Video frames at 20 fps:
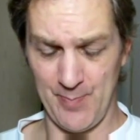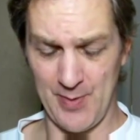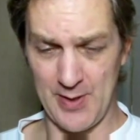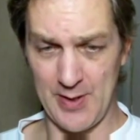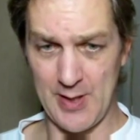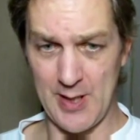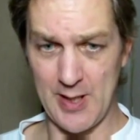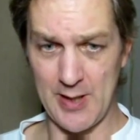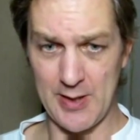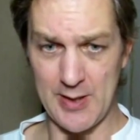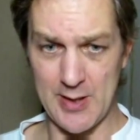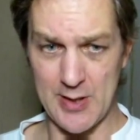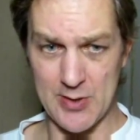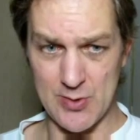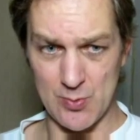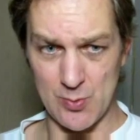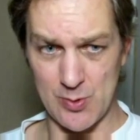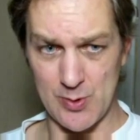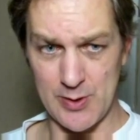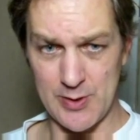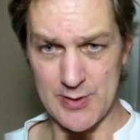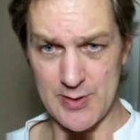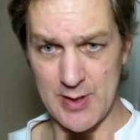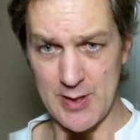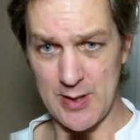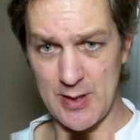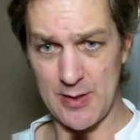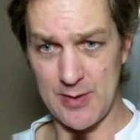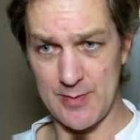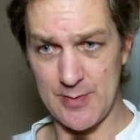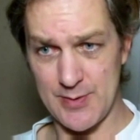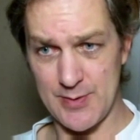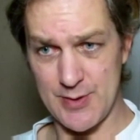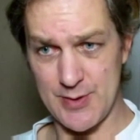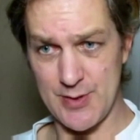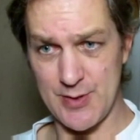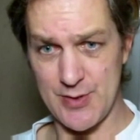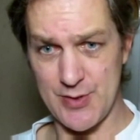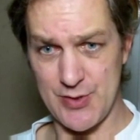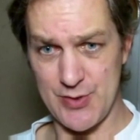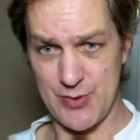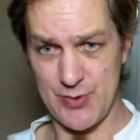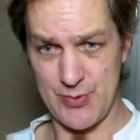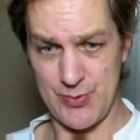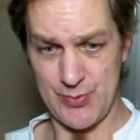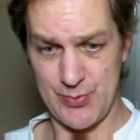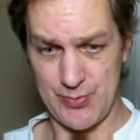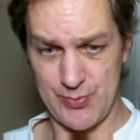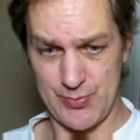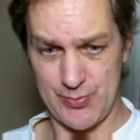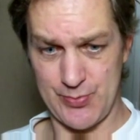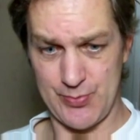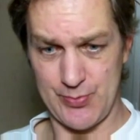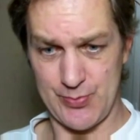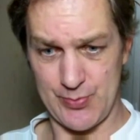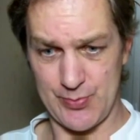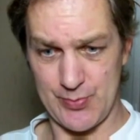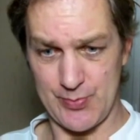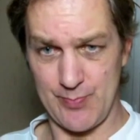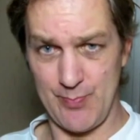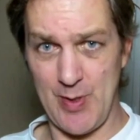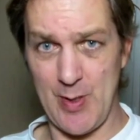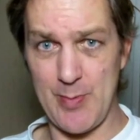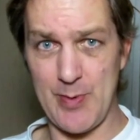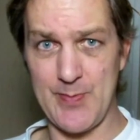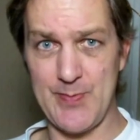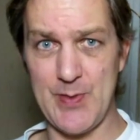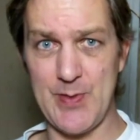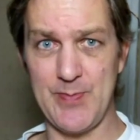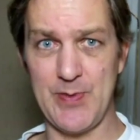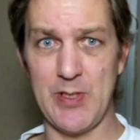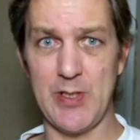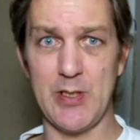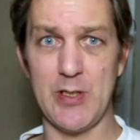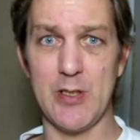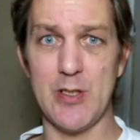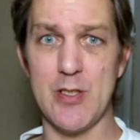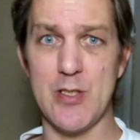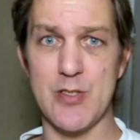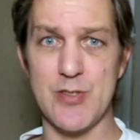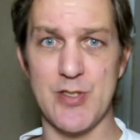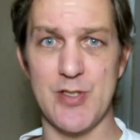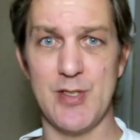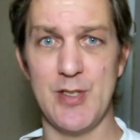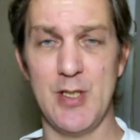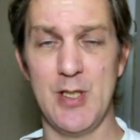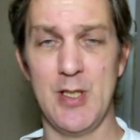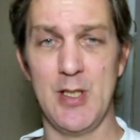My daddy has one. He's had it since maybe 15 years.